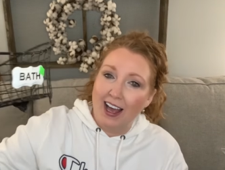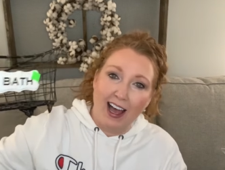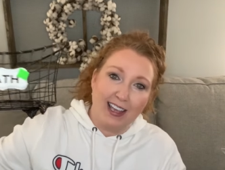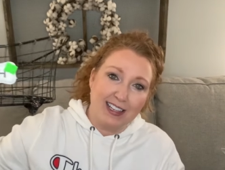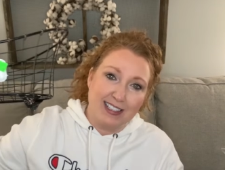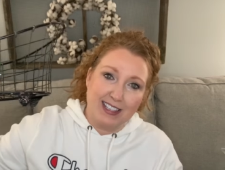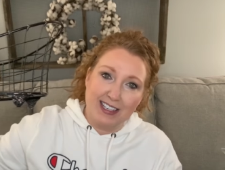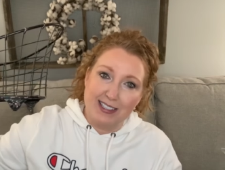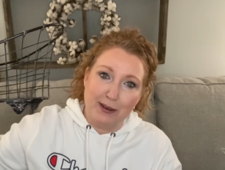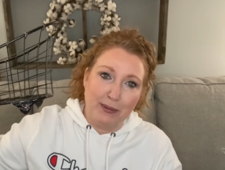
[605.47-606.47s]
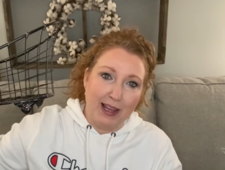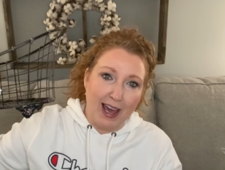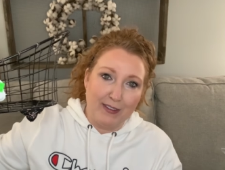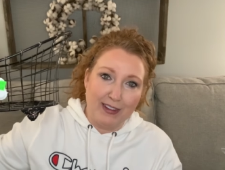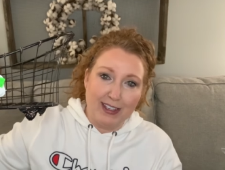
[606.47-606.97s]
I can see somebody
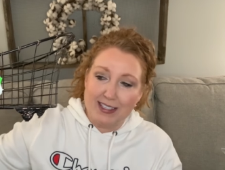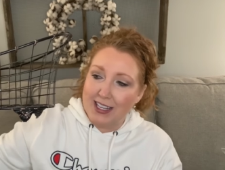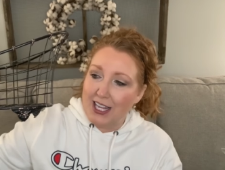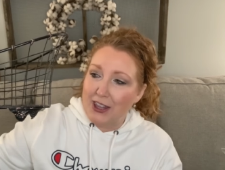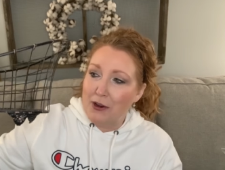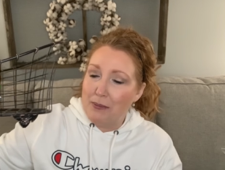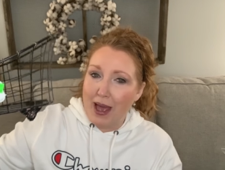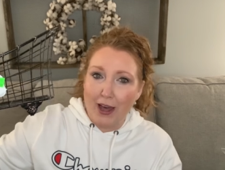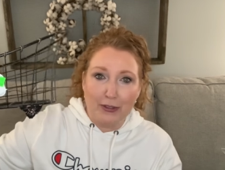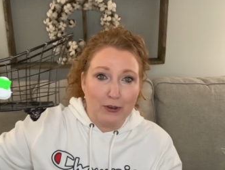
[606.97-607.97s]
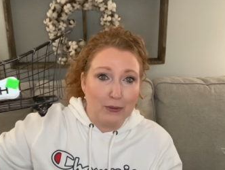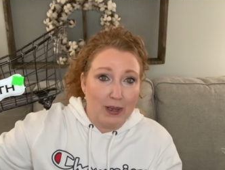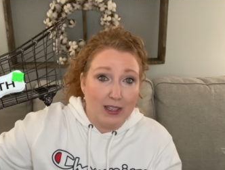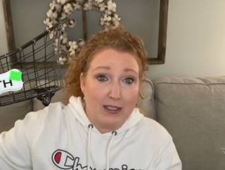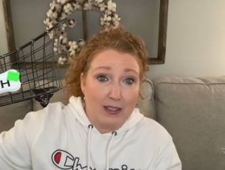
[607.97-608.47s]
having this in their bathroom.
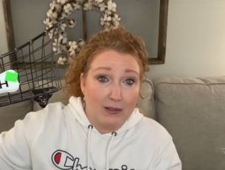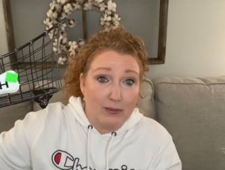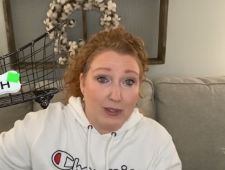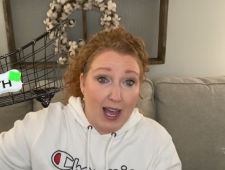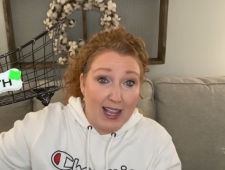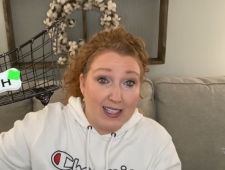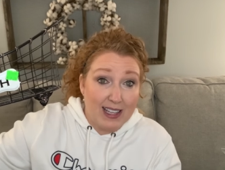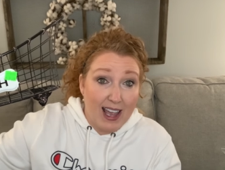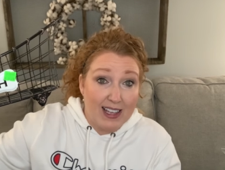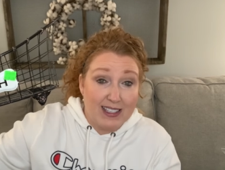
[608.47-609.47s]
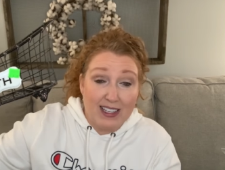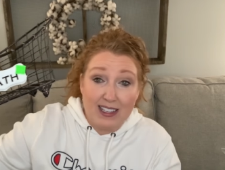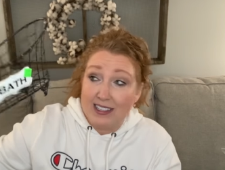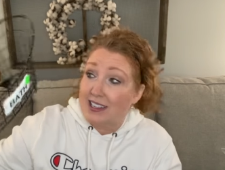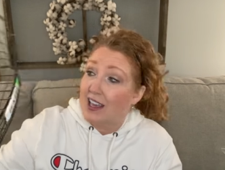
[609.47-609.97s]
It's nice as
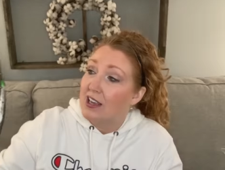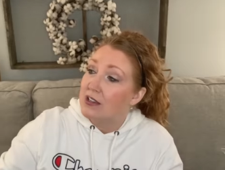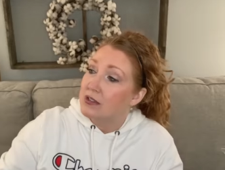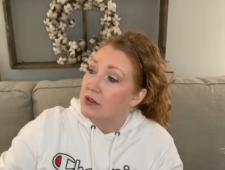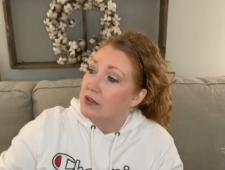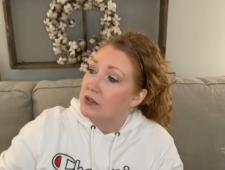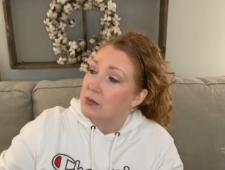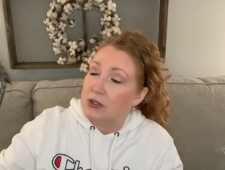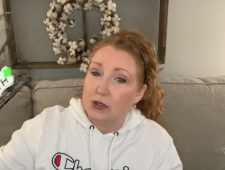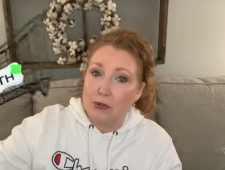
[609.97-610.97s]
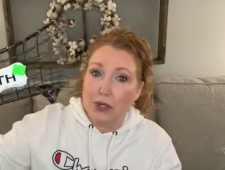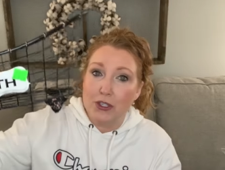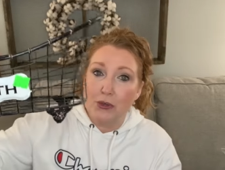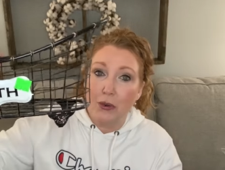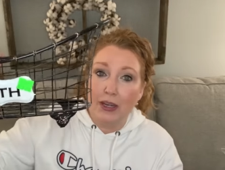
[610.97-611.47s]
is. So this was
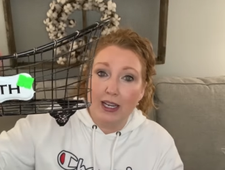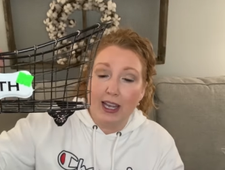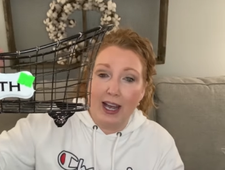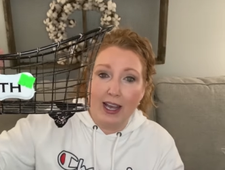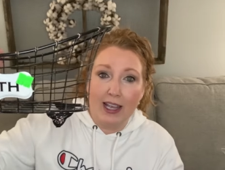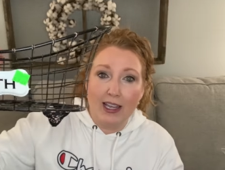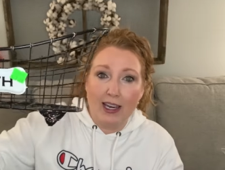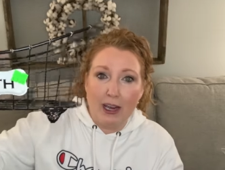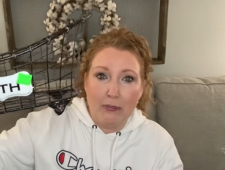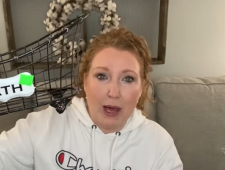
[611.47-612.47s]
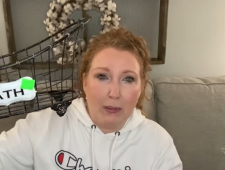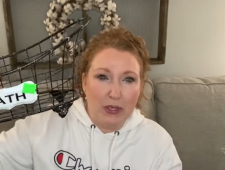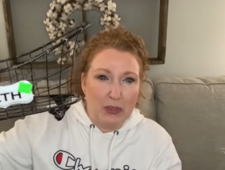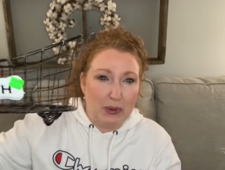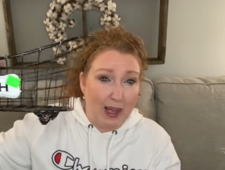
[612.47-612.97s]
$3.29. I'd probably
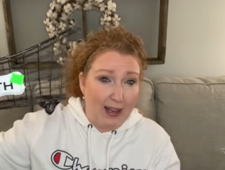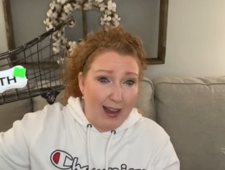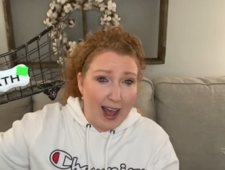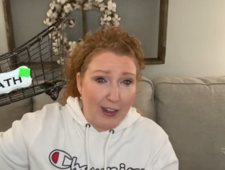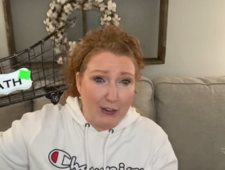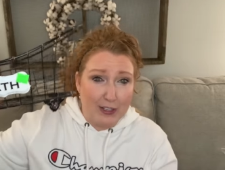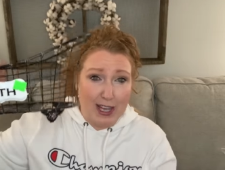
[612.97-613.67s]
do $9